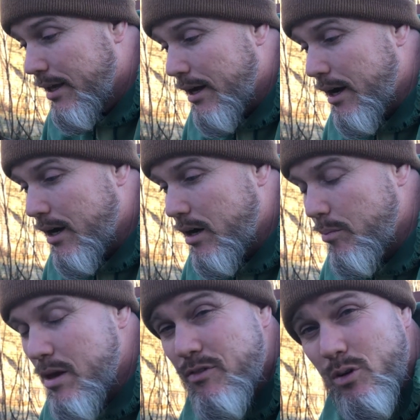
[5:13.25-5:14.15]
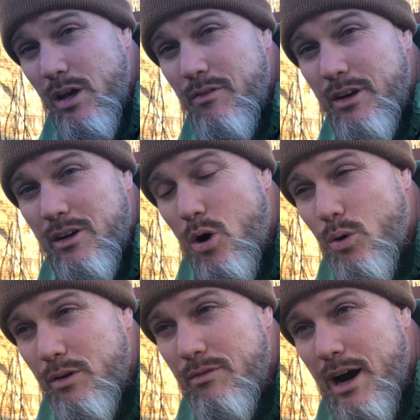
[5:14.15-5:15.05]
Um, if you live in a
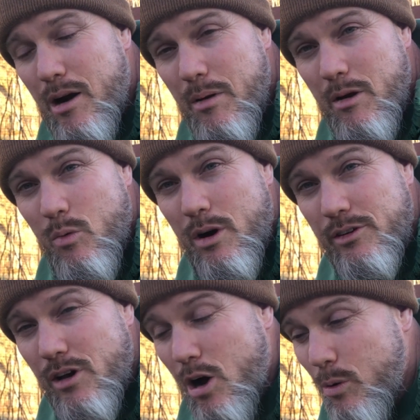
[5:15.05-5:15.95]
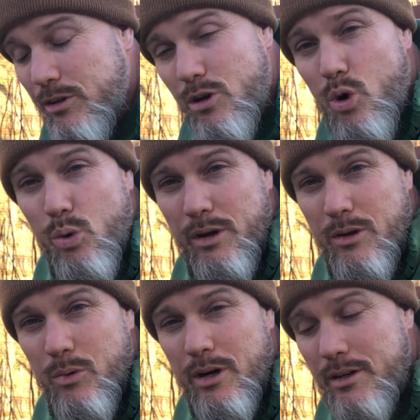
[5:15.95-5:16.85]
cold environment where it's always cold in the
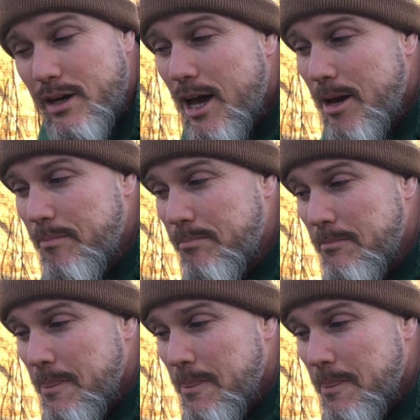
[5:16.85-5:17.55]
wintertime,